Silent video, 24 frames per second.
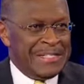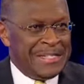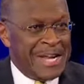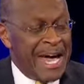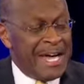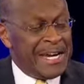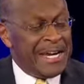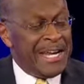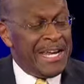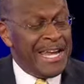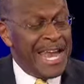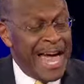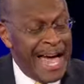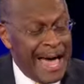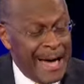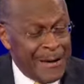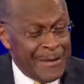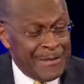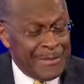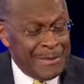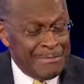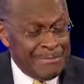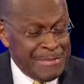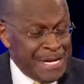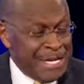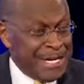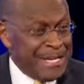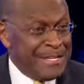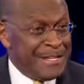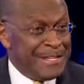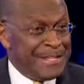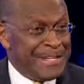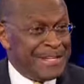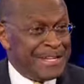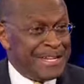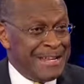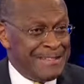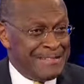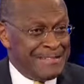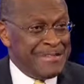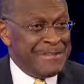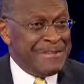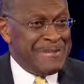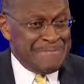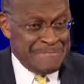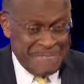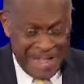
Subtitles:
Not allow the media to get you.